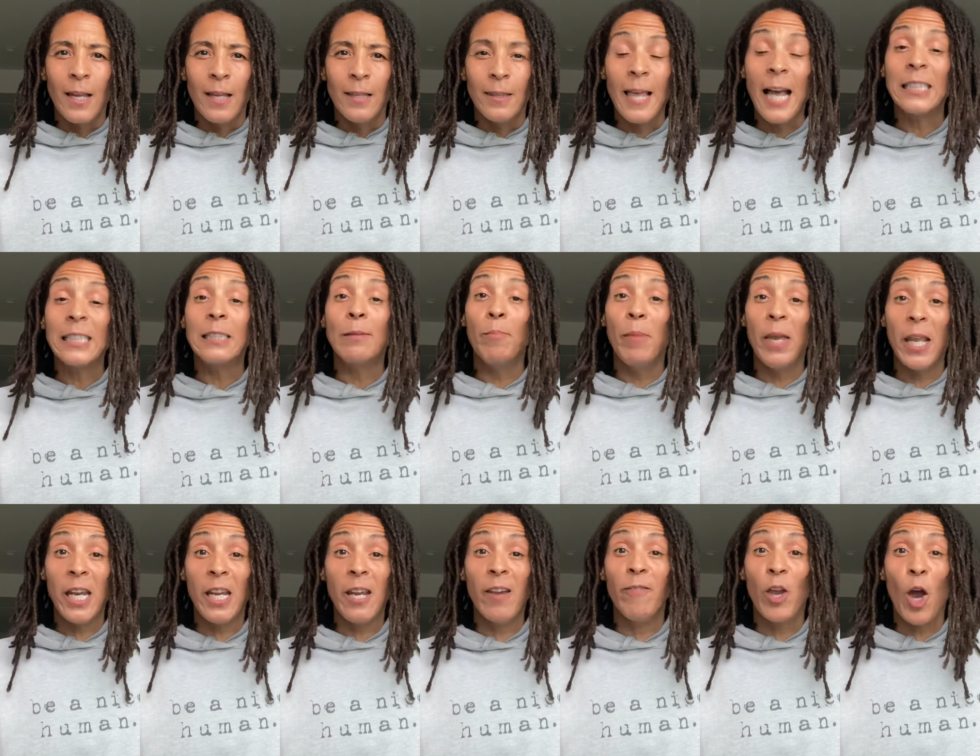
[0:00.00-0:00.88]
That's
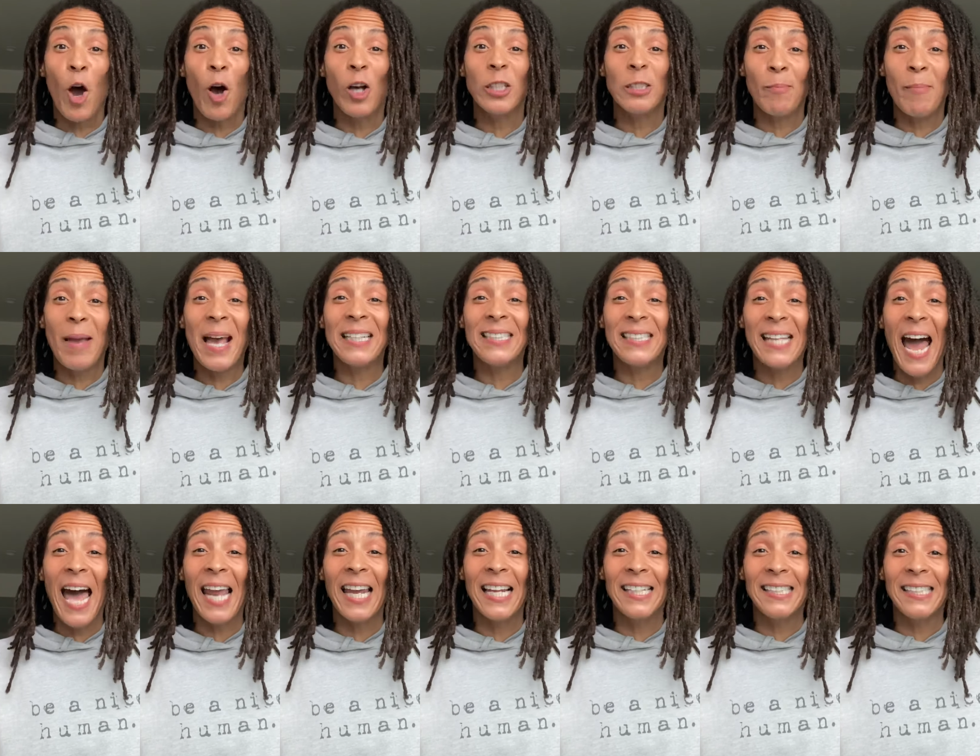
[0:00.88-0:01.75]
many of y'all's
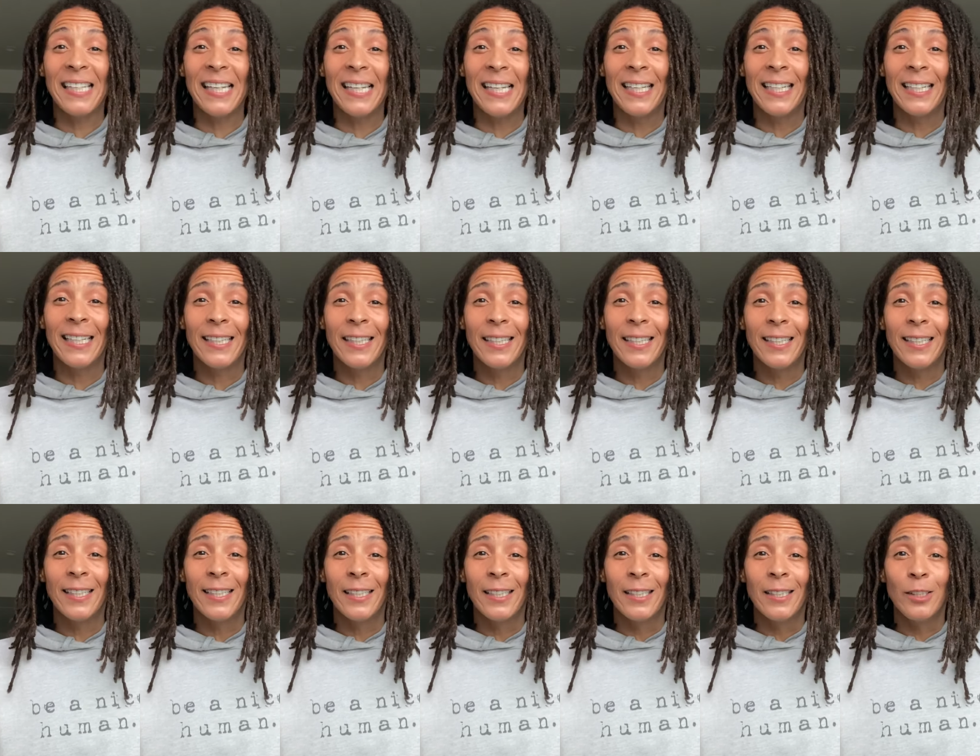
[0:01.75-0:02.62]
mentality
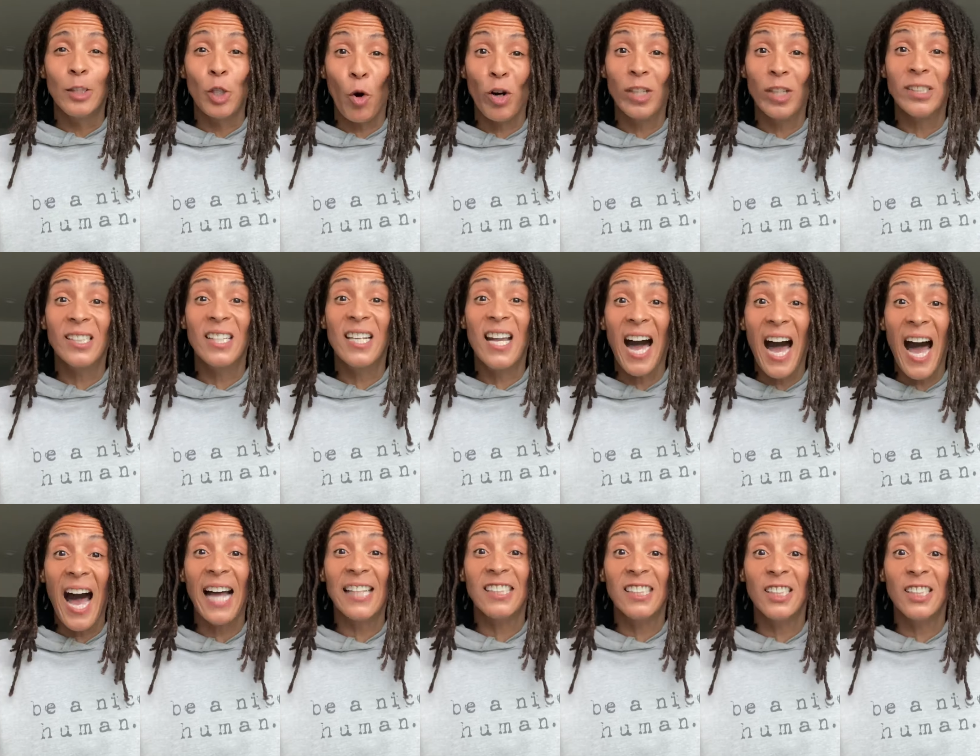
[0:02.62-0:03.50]
towards
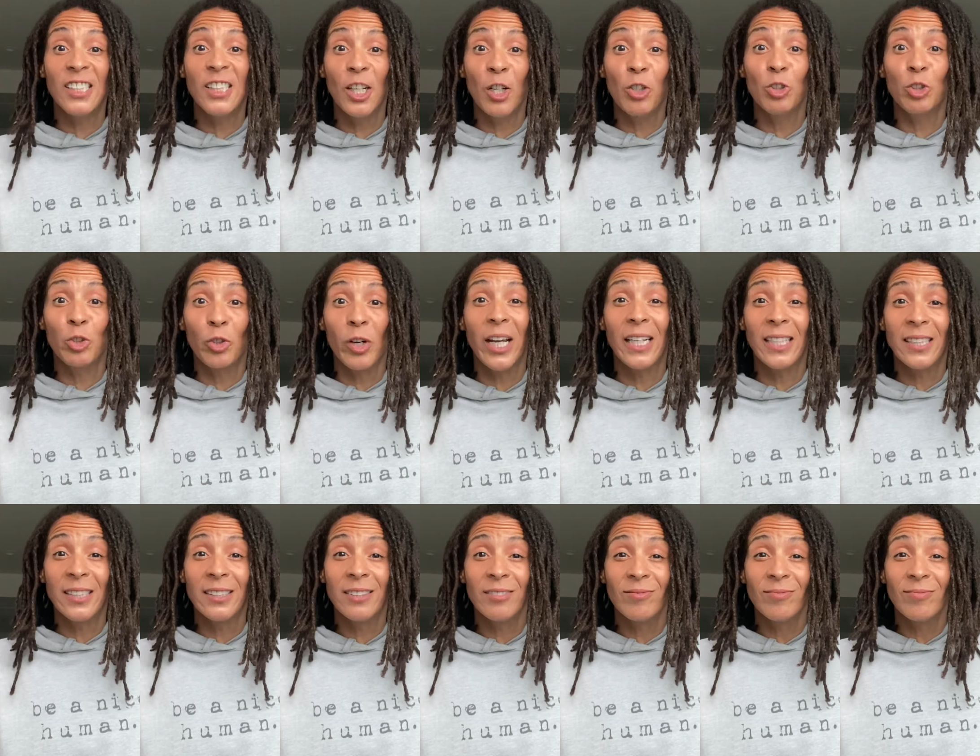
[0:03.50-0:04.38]
God's children.
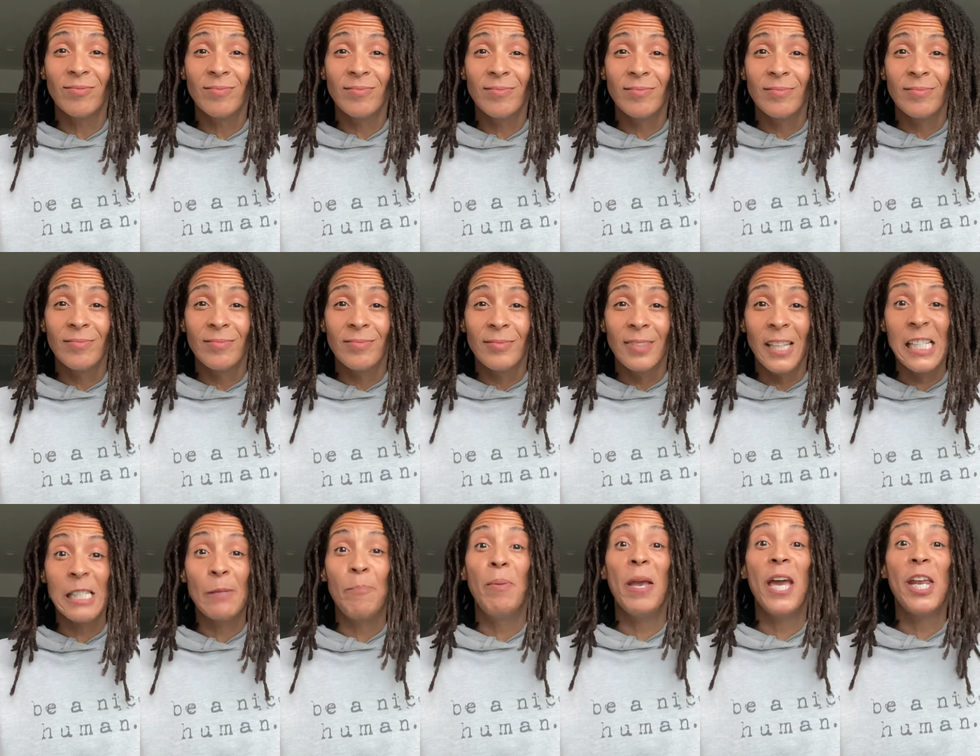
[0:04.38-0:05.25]

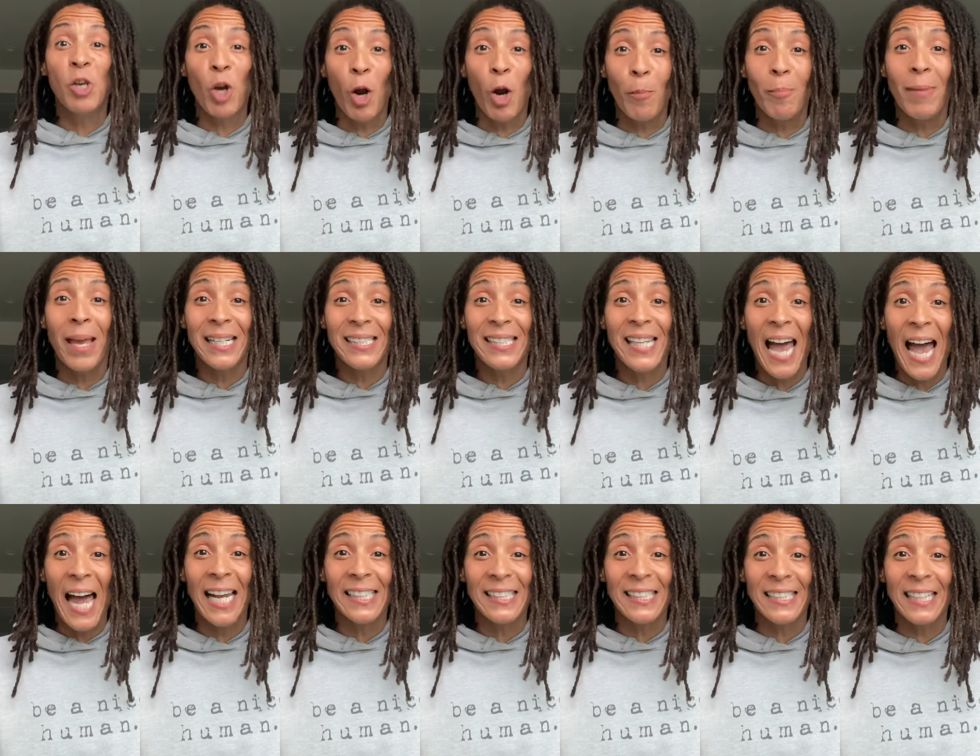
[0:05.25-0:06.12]
It's been your
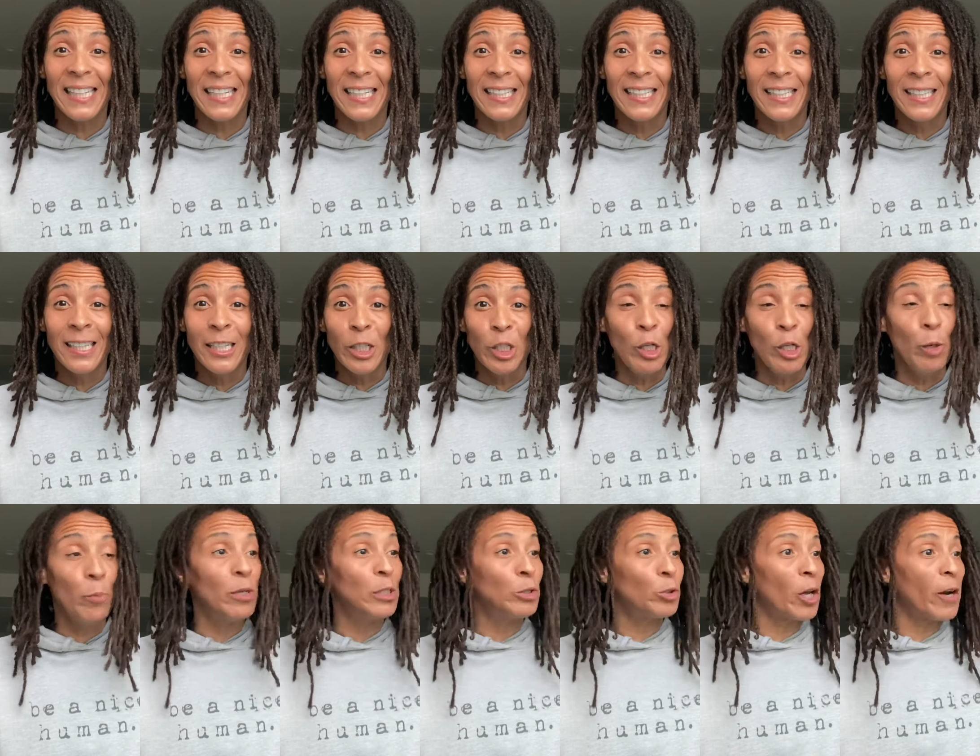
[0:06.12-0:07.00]
mentality.
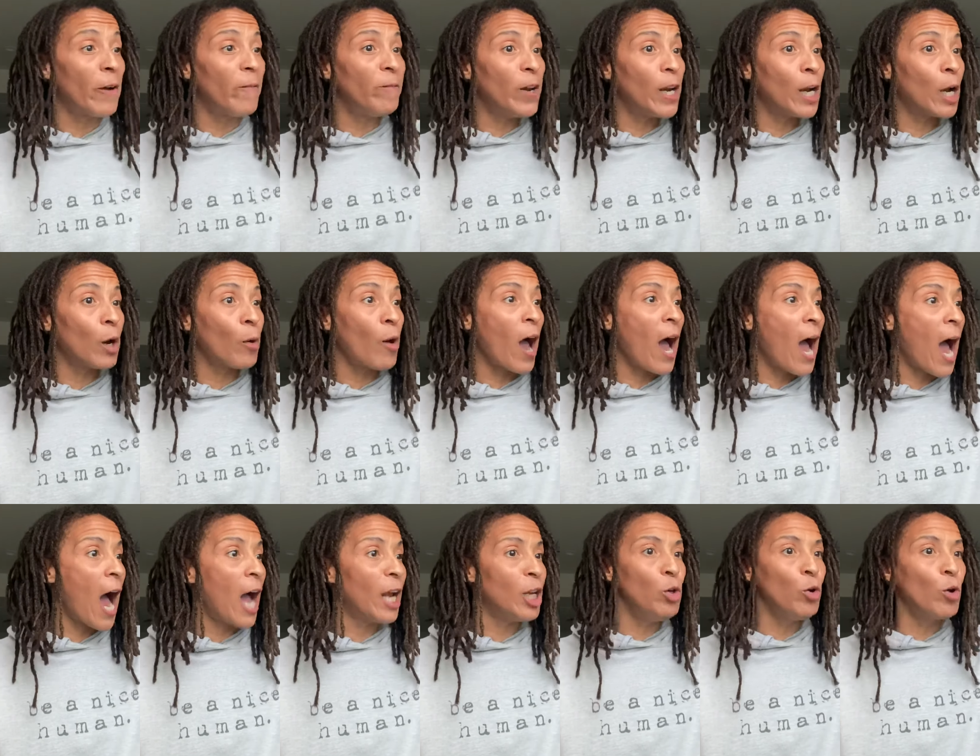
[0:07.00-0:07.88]
You've been trying to figure out
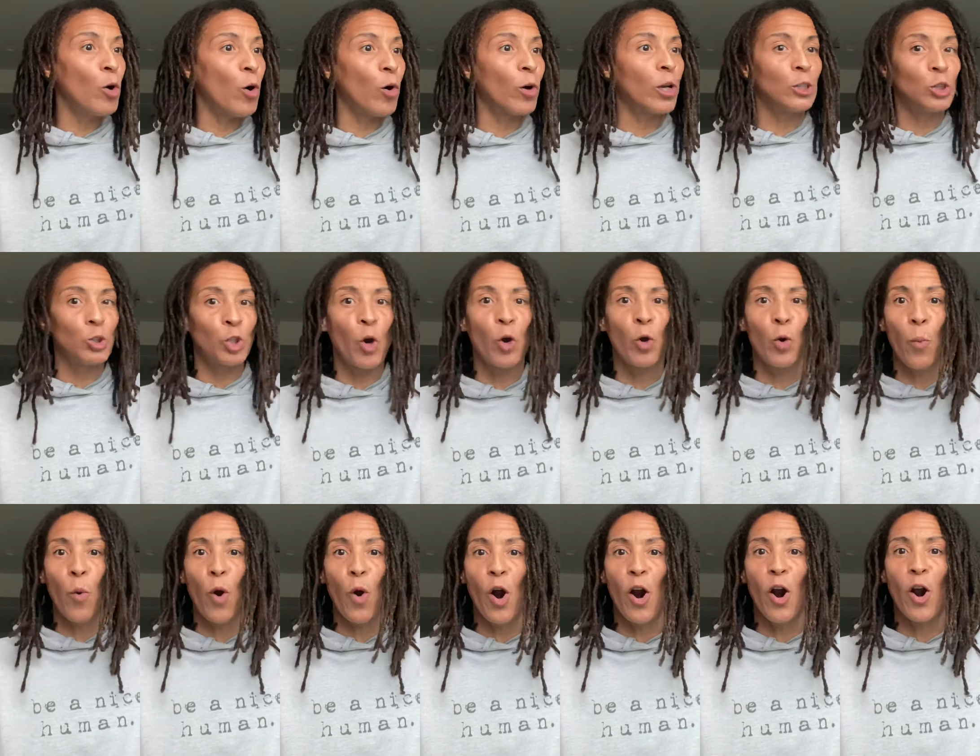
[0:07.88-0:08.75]
how you're going to control the
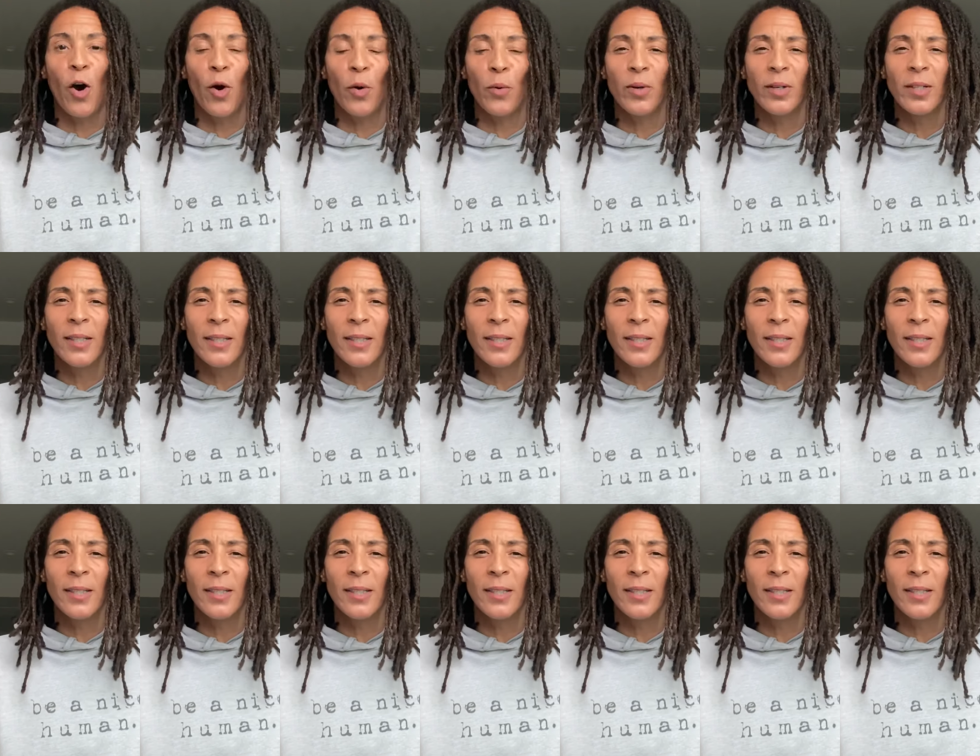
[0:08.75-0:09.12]
world.